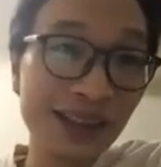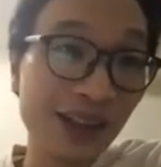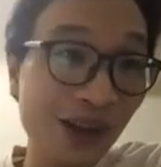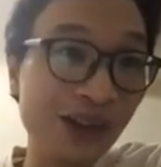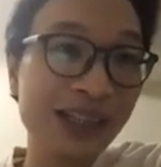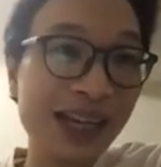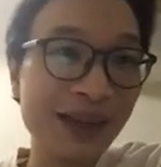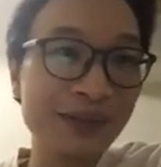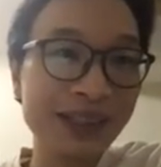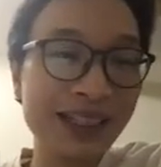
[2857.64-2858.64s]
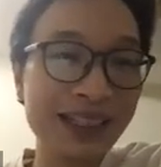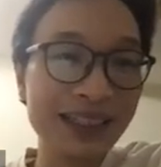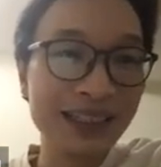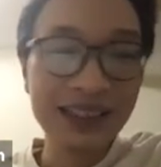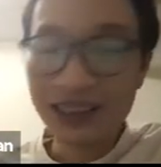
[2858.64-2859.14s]
a long time to get
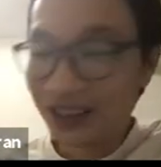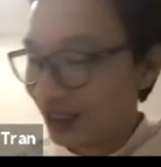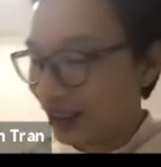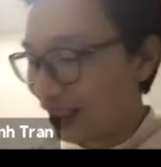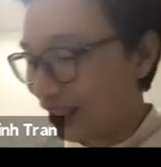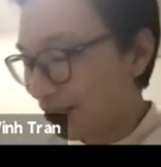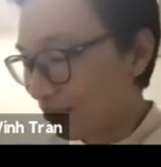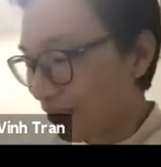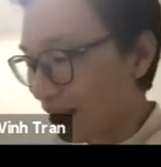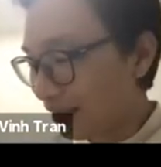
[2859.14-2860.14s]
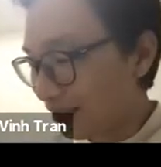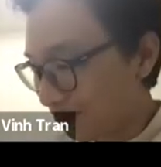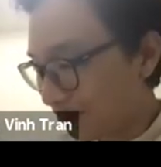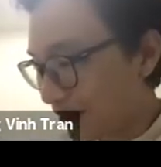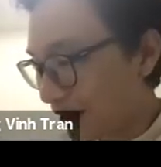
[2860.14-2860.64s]
here. But